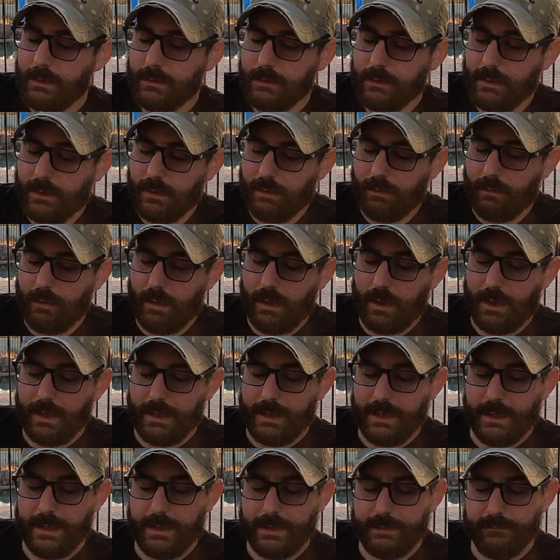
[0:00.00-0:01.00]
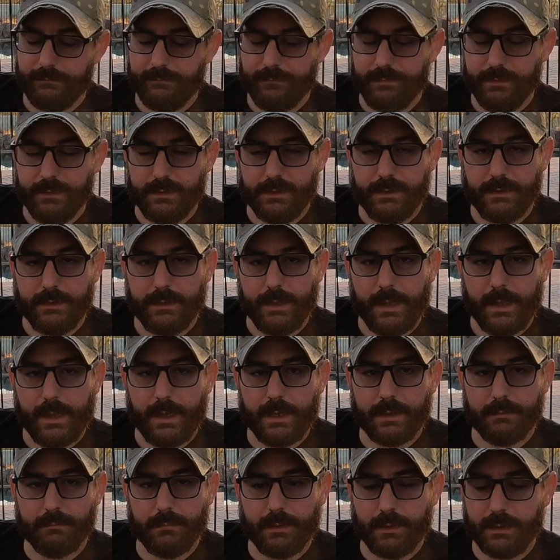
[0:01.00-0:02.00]
Now I have the
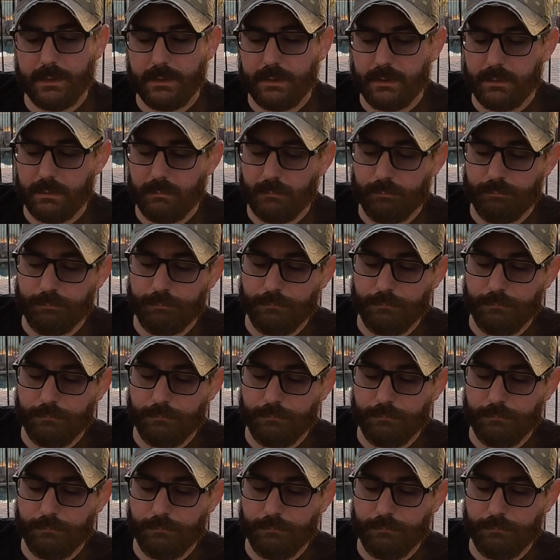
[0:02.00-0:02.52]
hand mic